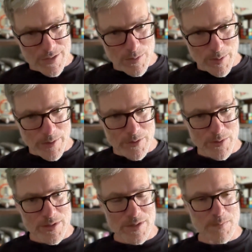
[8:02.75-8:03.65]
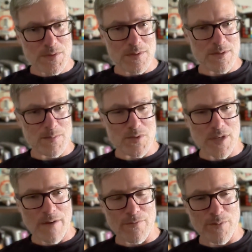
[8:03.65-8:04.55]
so we were doing some
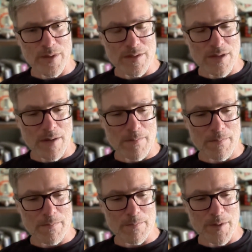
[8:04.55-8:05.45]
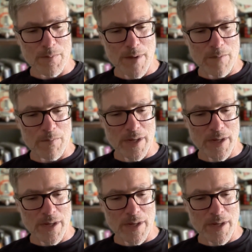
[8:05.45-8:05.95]
stuff with mountain